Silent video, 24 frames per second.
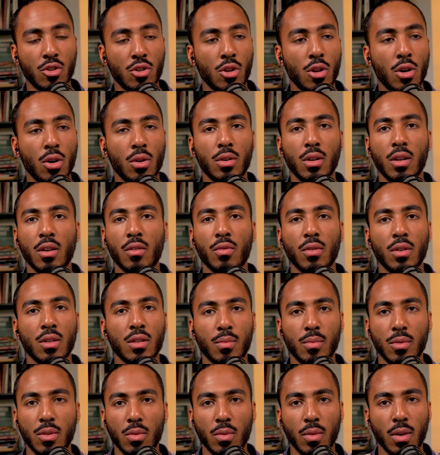no difference
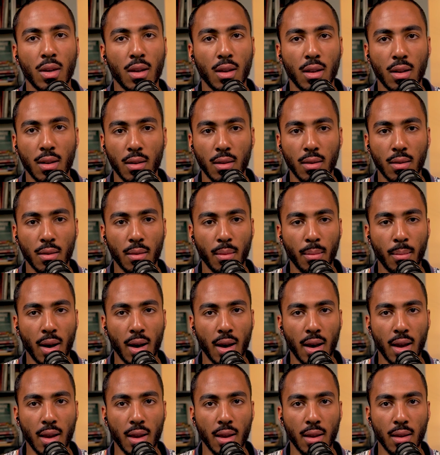between
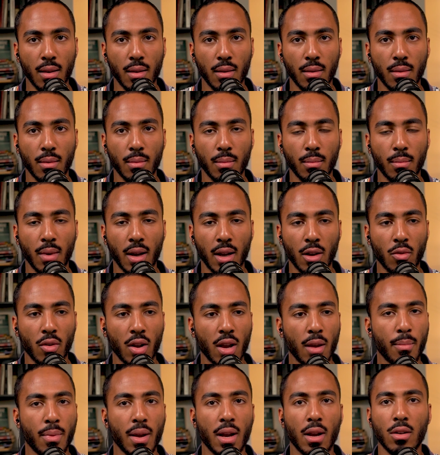my
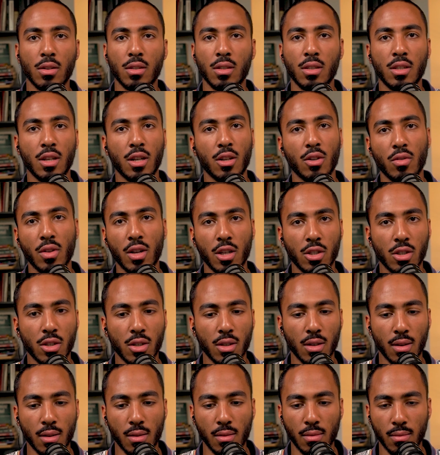grandparents'
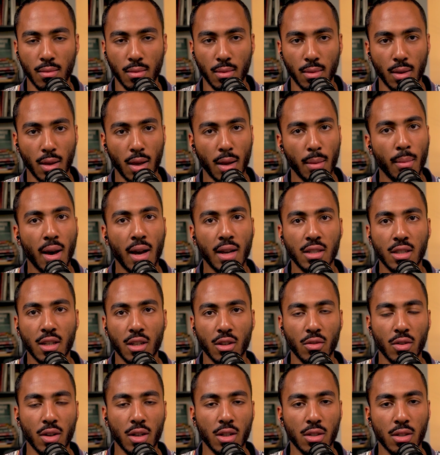generation and my
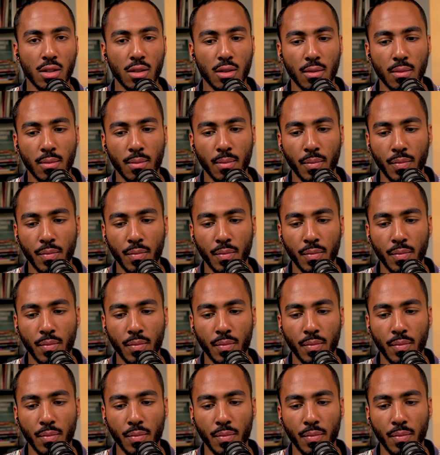generation.